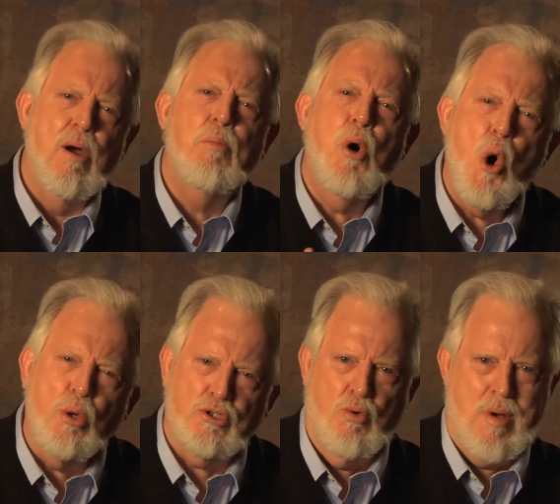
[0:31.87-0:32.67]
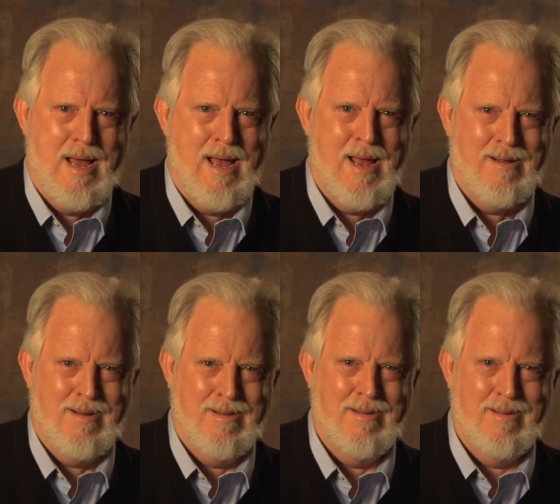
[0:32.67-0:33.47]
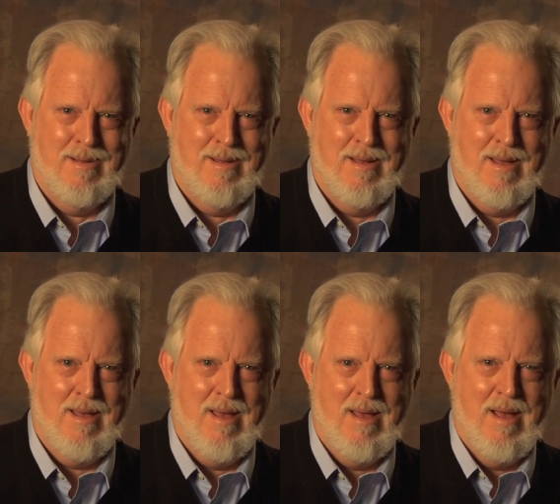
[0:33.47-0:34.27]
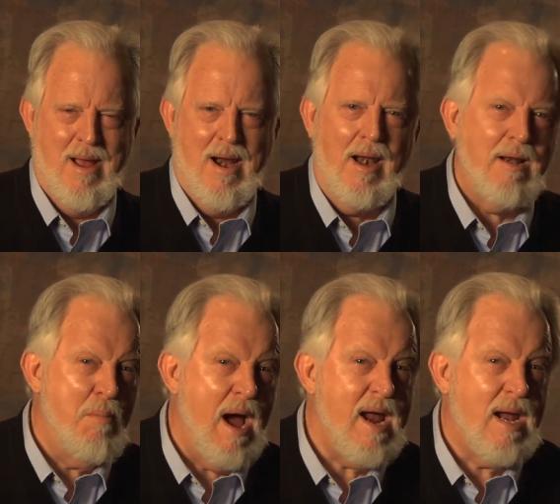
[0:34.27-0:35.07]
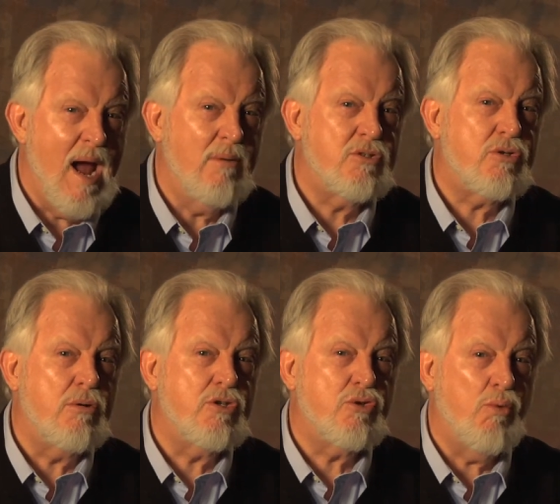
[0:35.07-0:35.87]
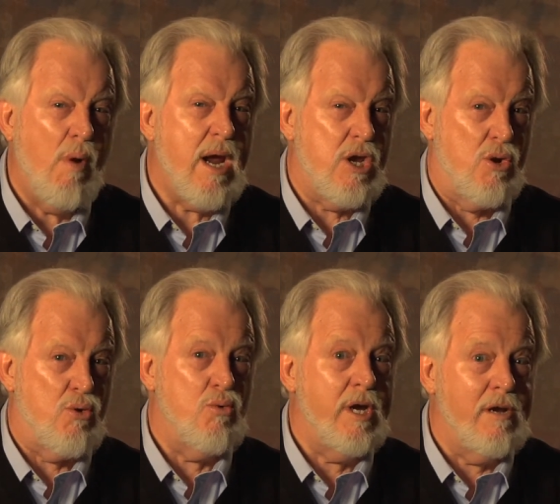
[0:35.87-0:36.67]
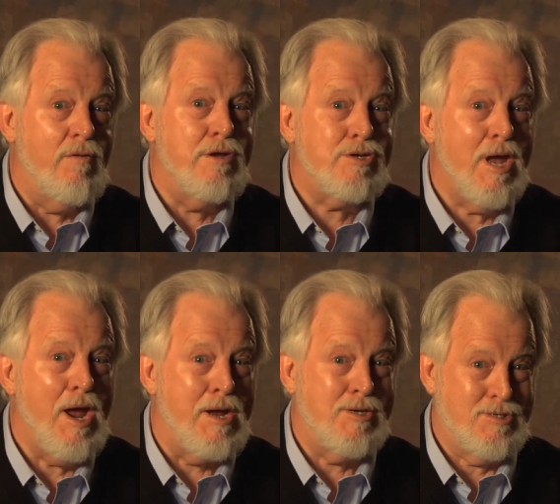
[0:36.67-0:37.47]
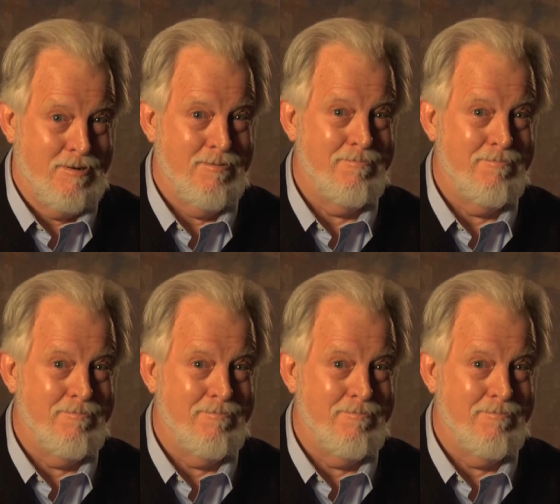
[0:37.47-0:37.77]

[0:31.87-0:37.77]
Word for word: Pause a while. Let my counsel sway you in this case.